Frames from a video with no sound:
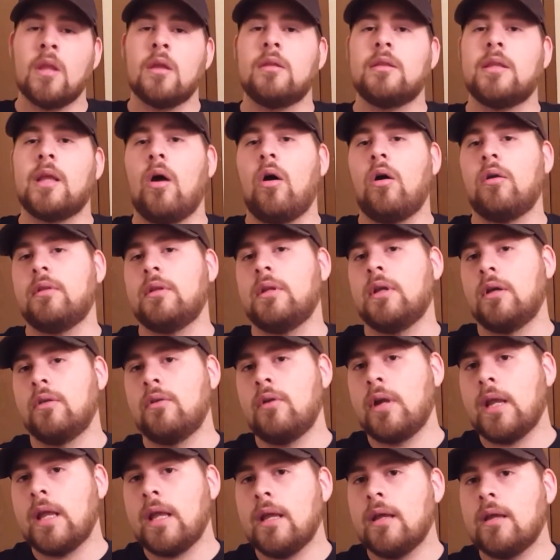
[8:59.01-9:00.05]
Now, on the other
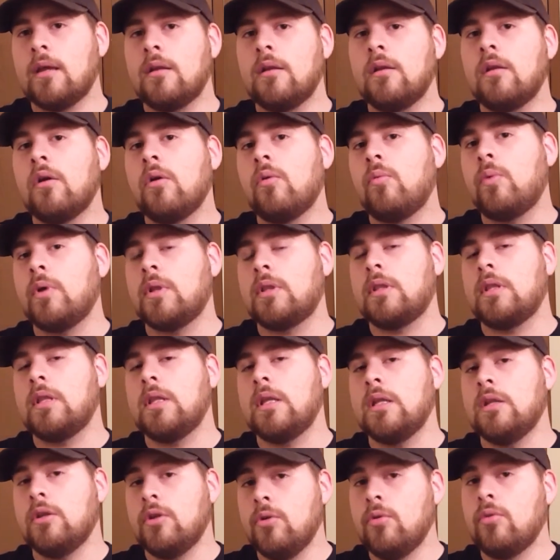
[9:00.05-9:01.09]
hand, with the
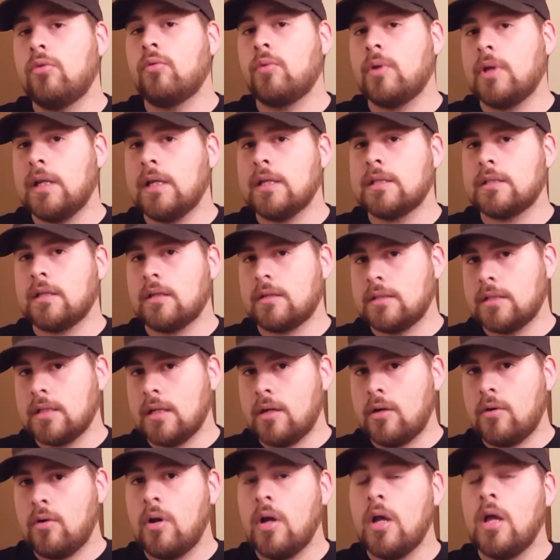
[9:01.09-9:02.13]
new 3DS
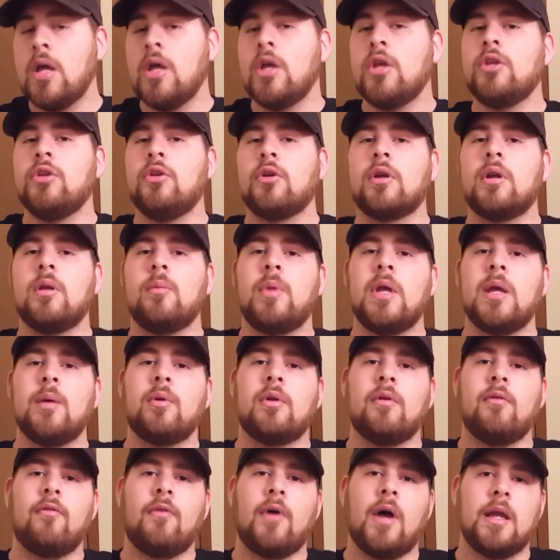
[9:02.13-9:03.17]
XL, you're going to be able
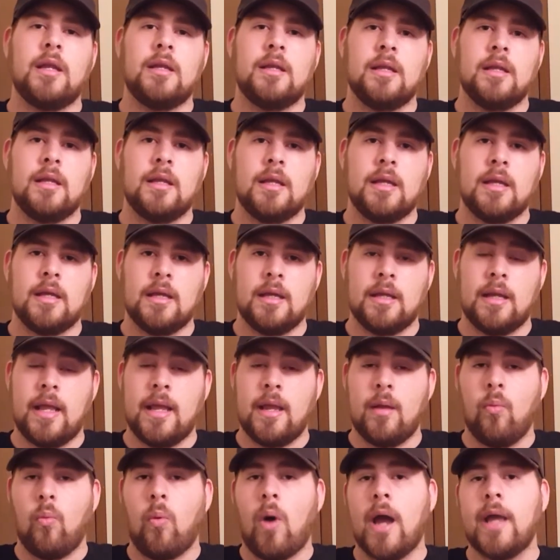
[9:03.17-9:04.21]
to find it in
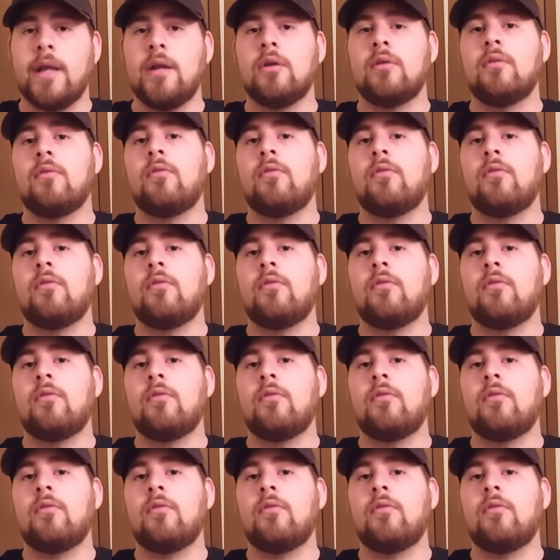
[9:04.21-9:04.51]
a wider